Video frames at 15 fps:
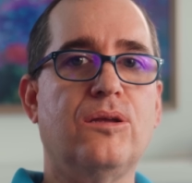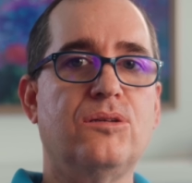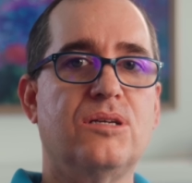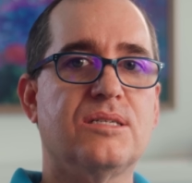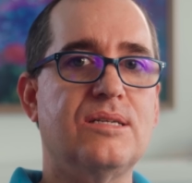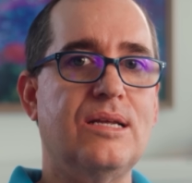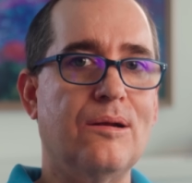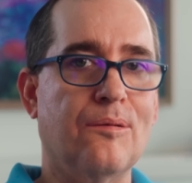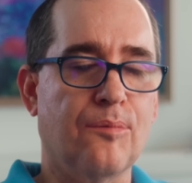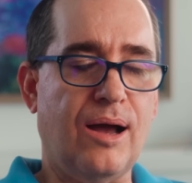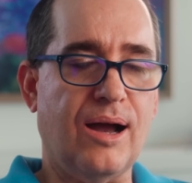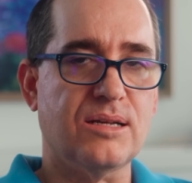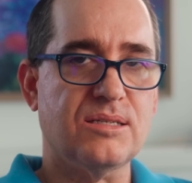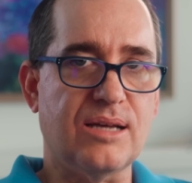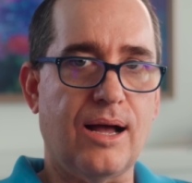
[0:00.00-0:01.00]
you just need a
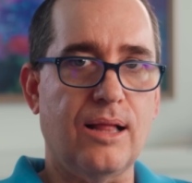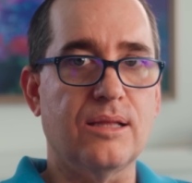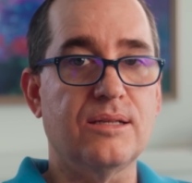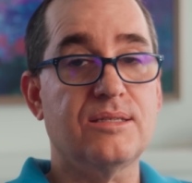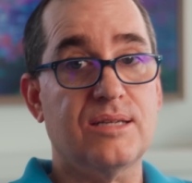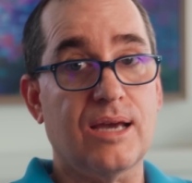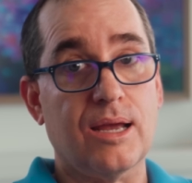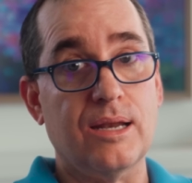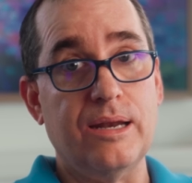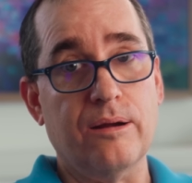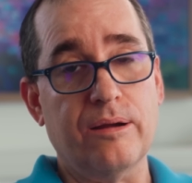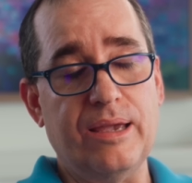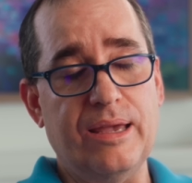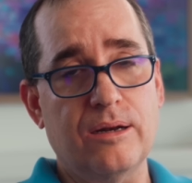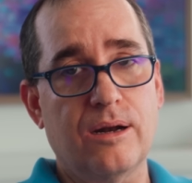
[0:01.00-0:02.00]
rock solid
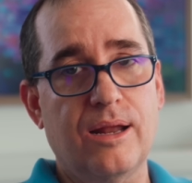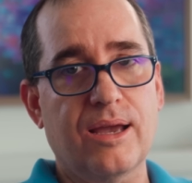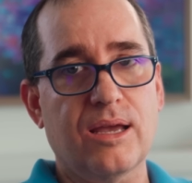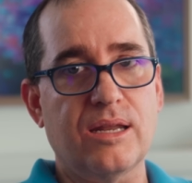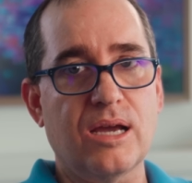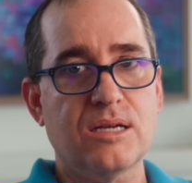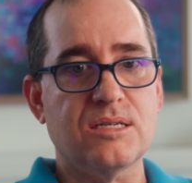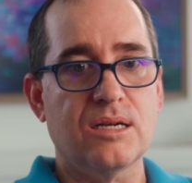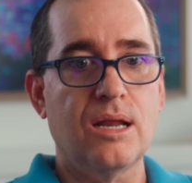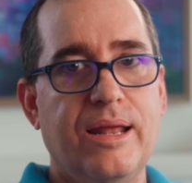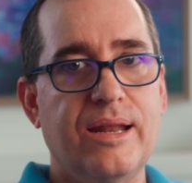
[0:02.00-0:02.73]
secondary internet connection,